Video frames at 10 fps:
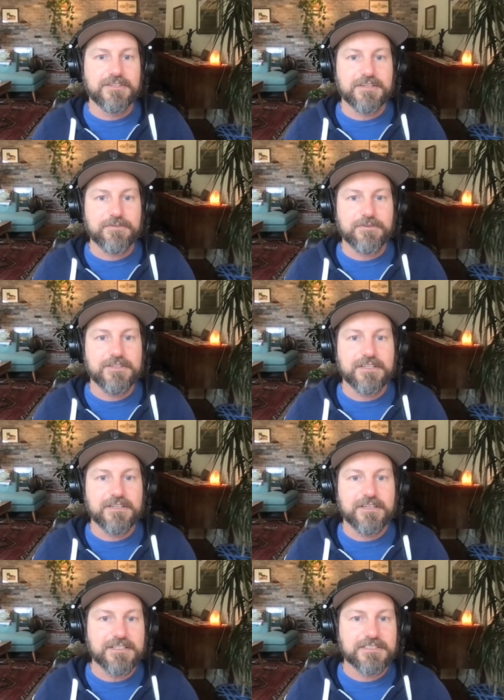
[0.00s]
different
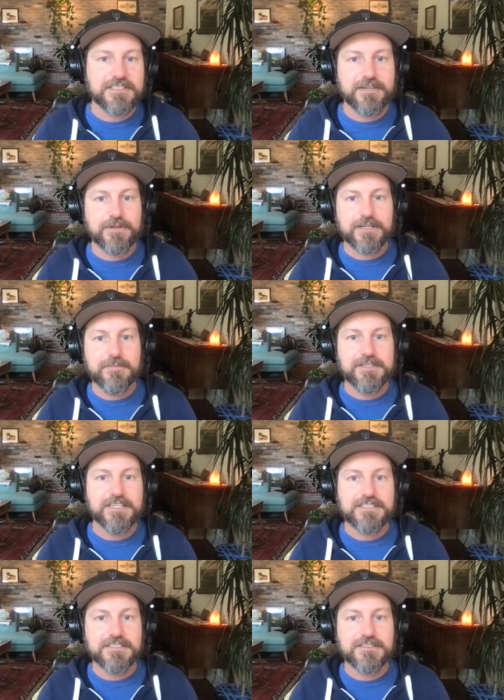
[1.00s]
insight
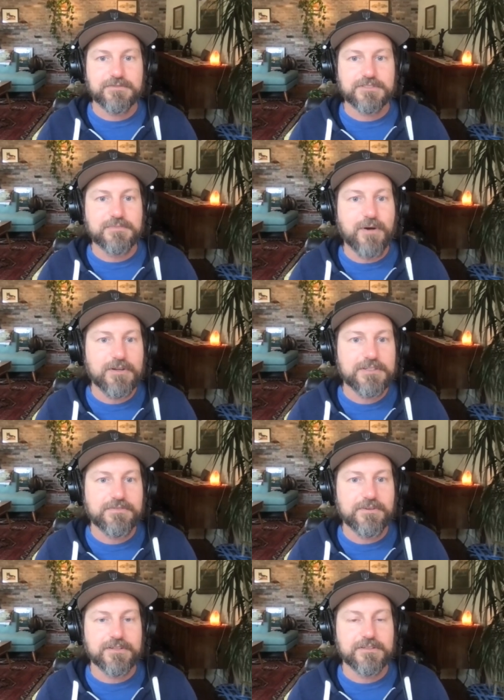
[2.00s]
recommendations for small to
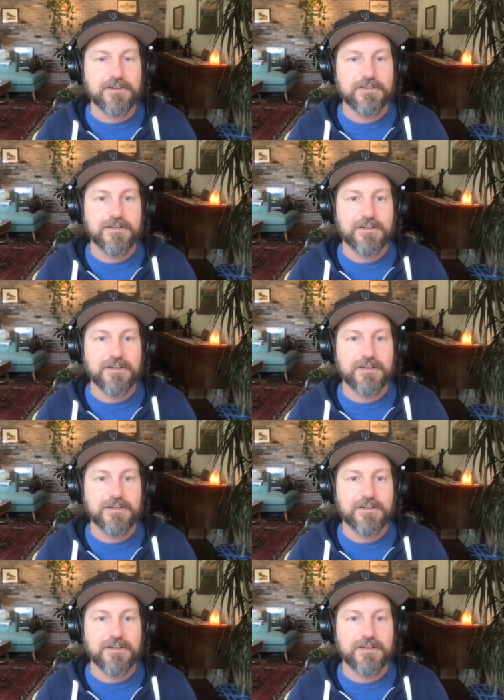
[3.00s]
very large,